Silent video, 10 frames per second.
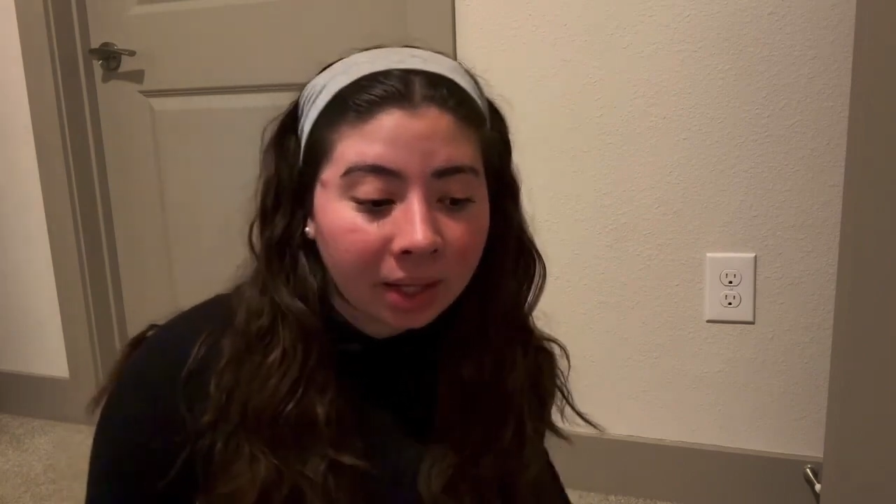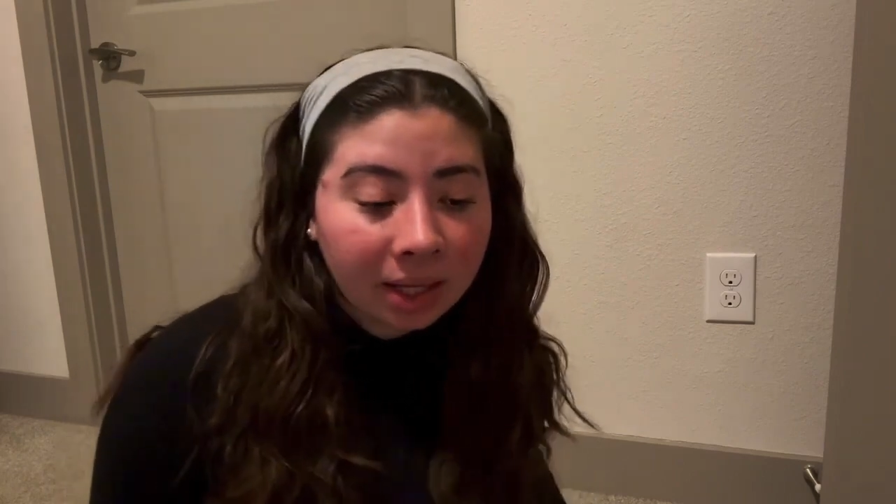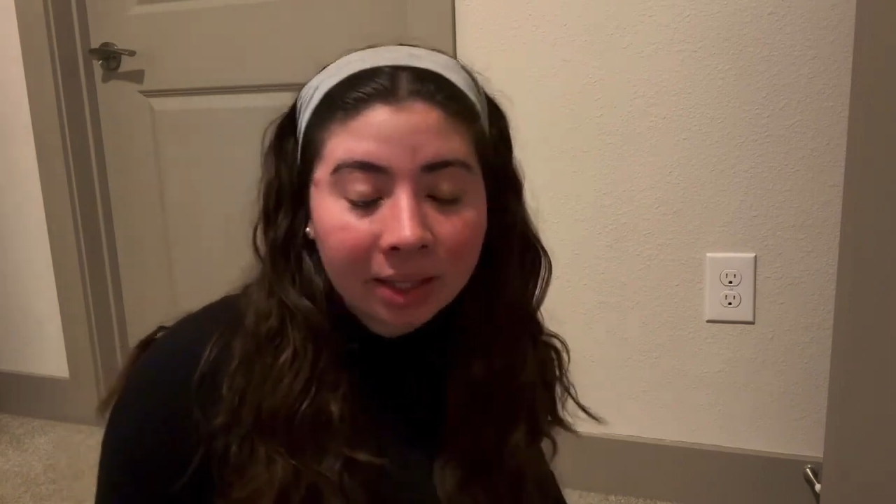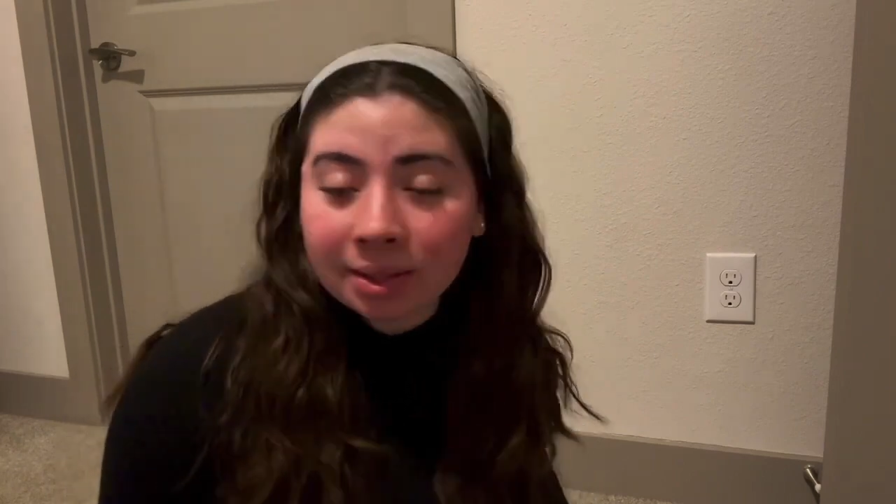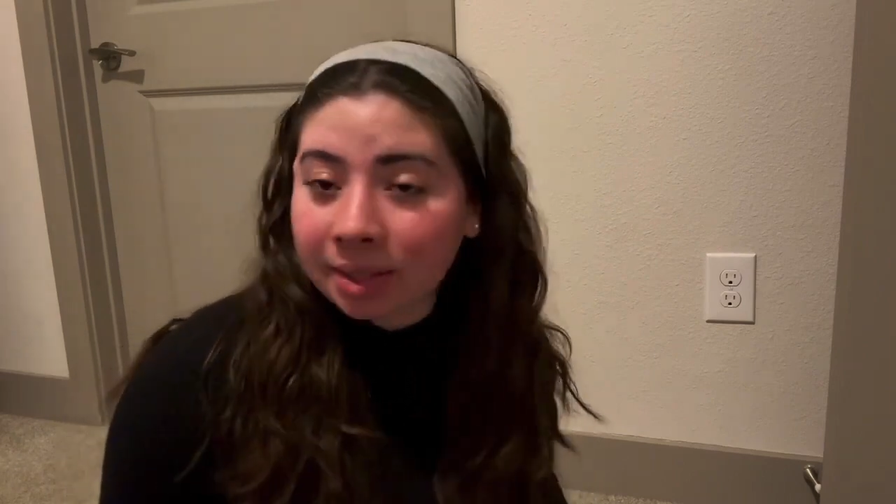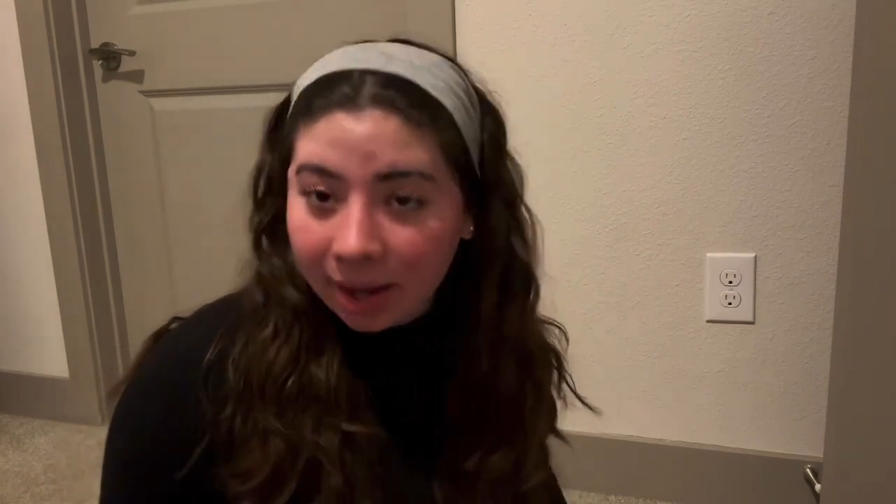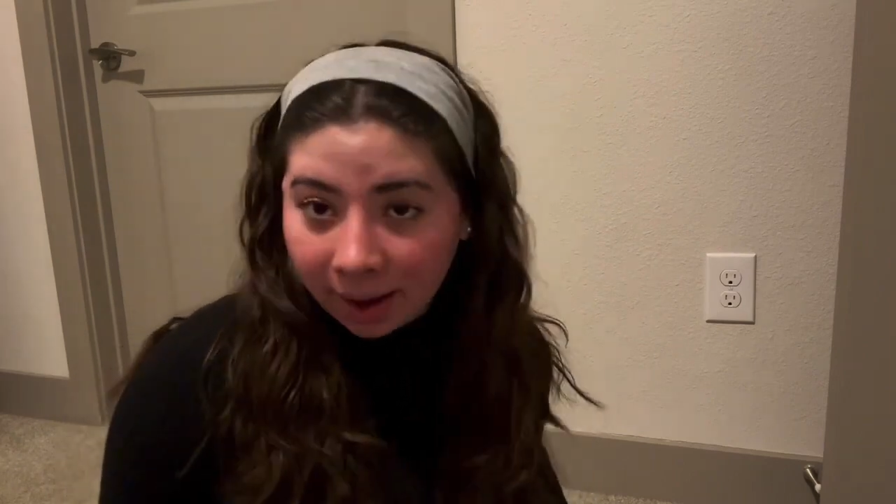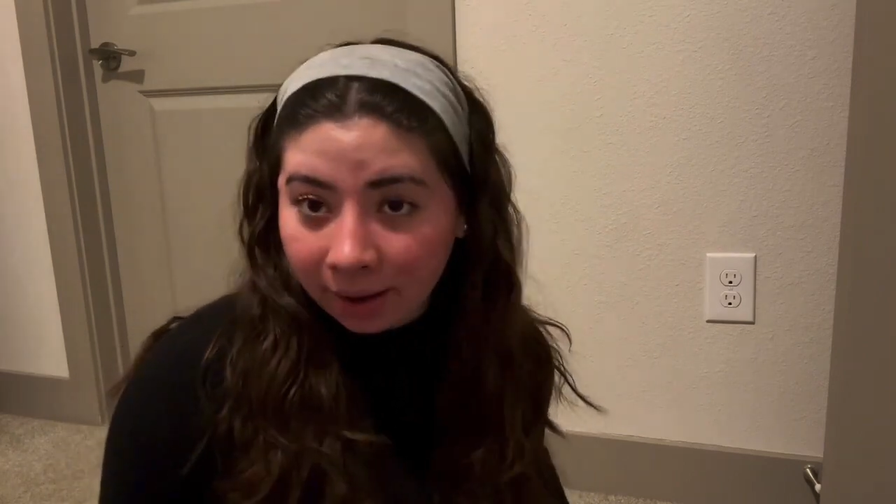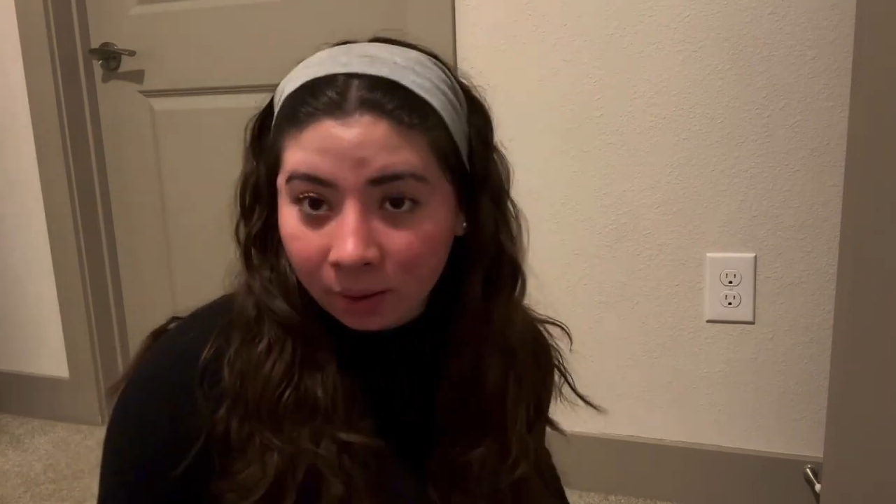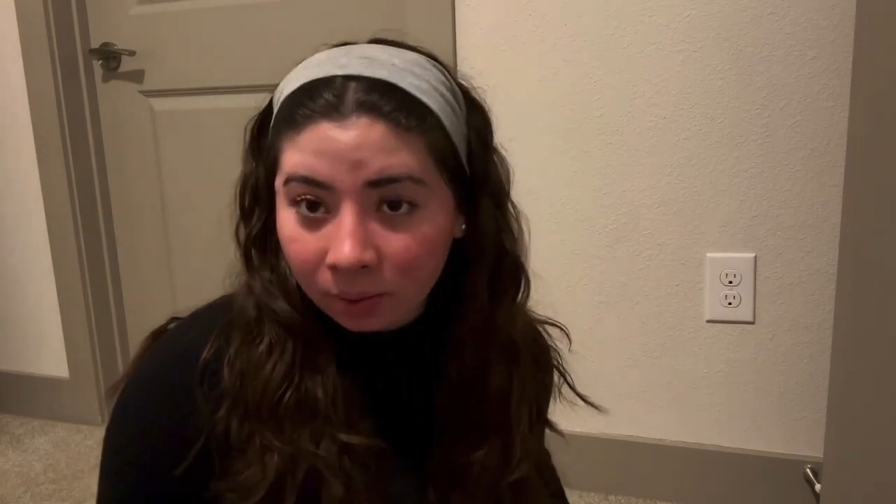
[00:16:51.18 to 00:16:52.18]
in
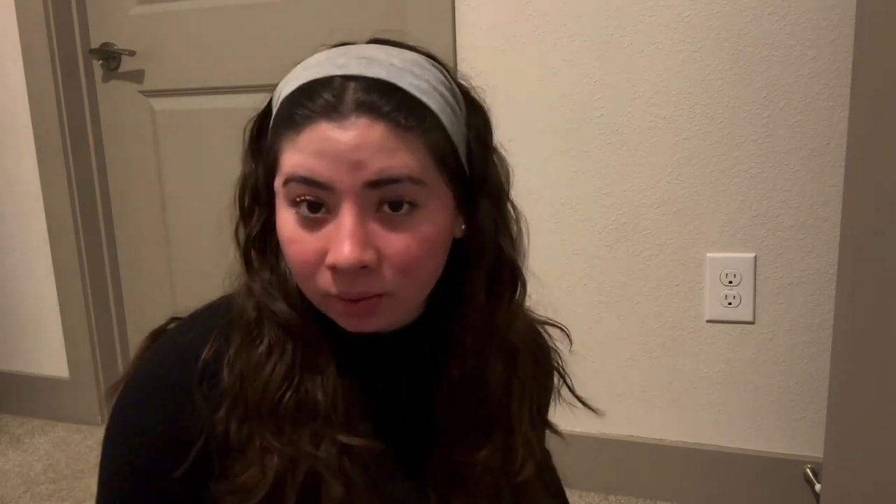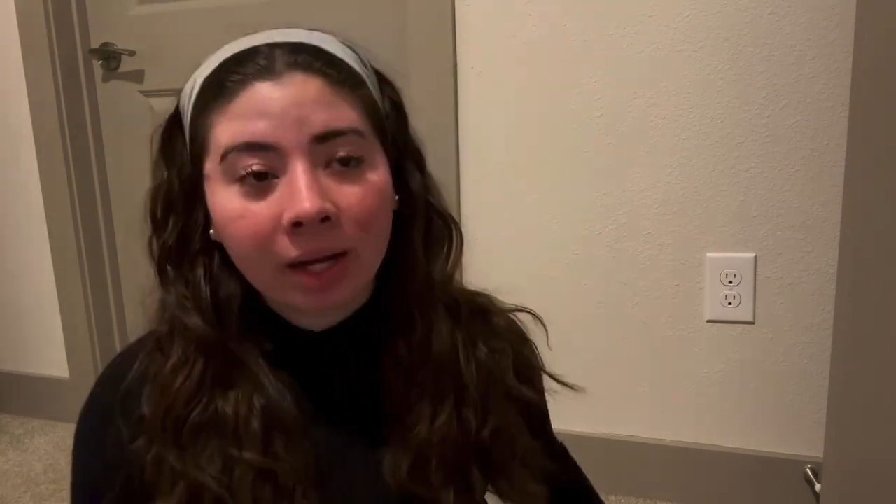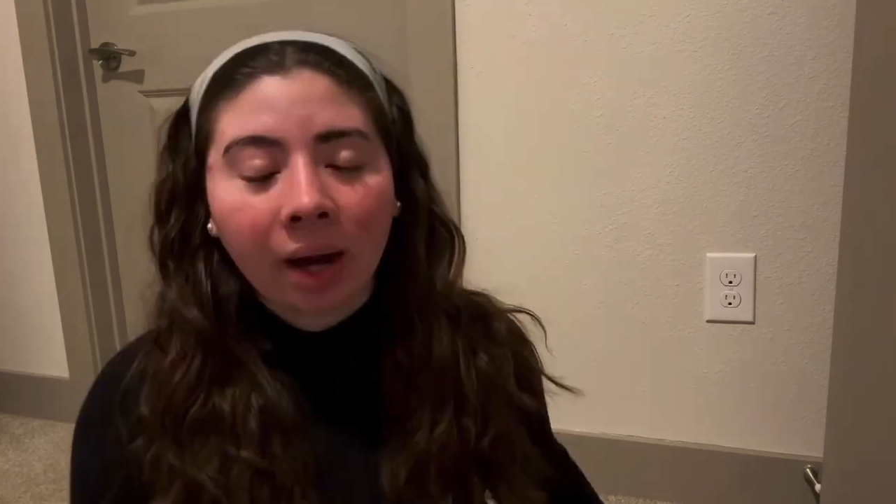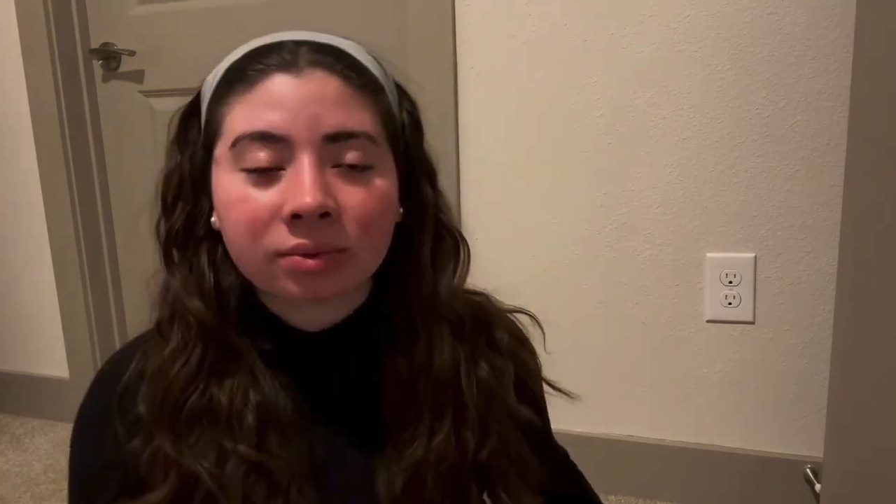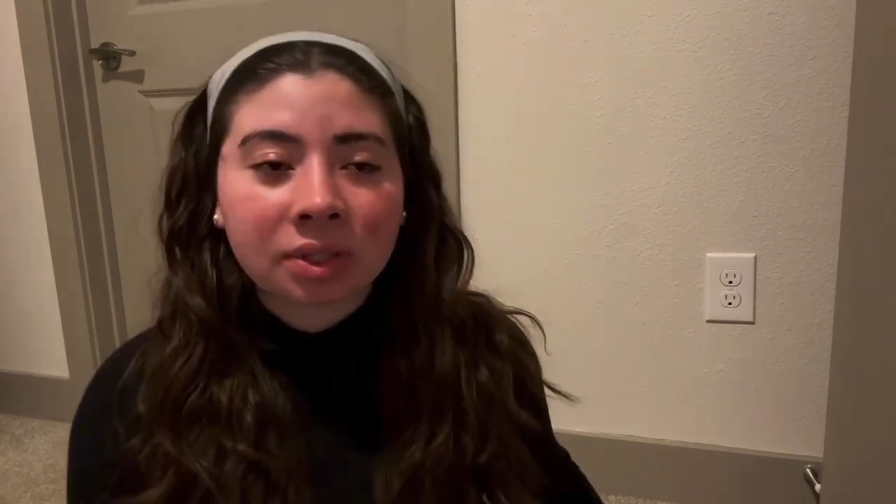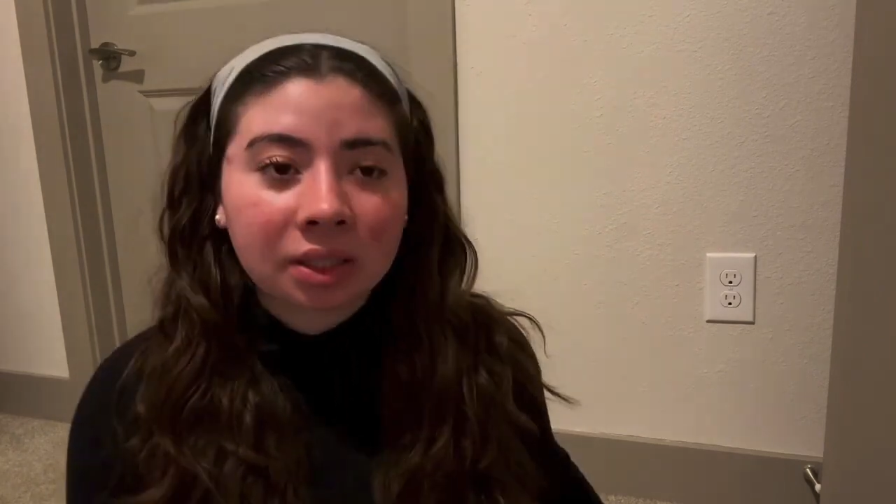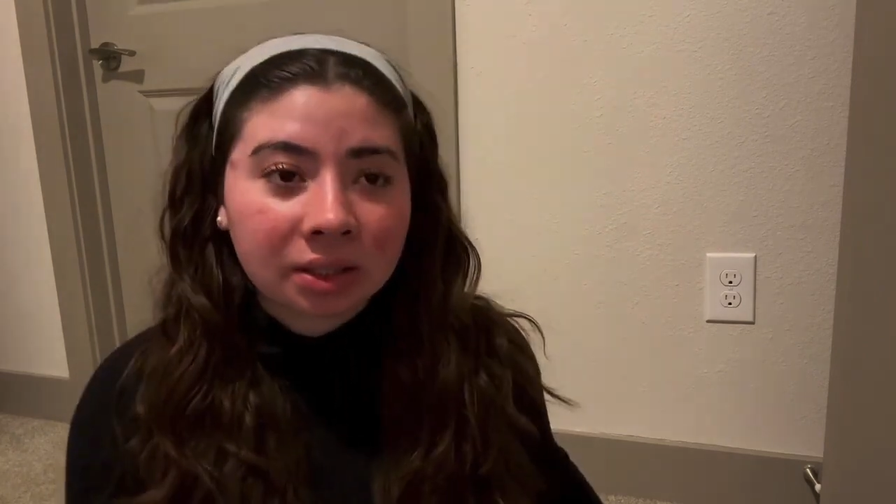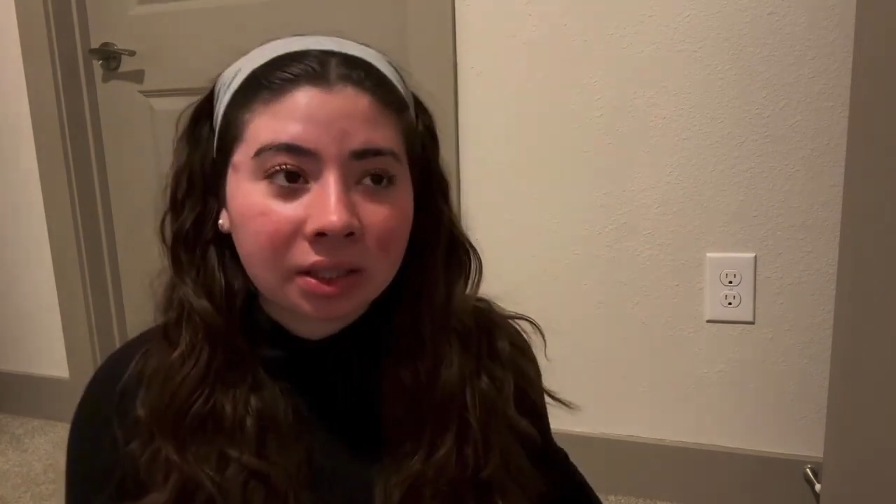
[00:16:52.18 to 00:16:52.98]
town and I was gonna